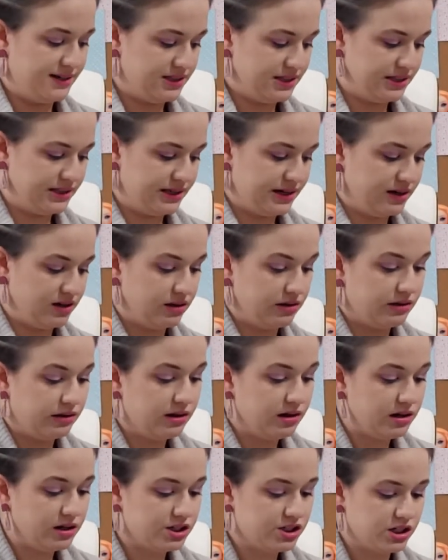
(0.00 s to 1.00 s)
is like her
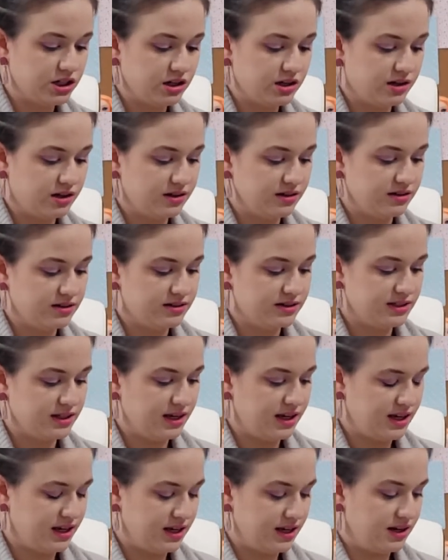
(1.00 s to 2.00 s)
long johns
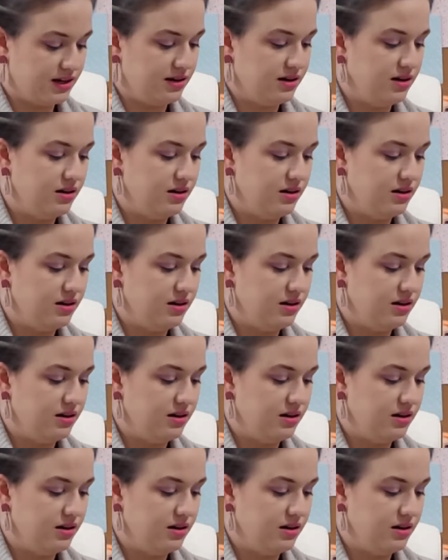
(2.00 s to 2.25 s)
and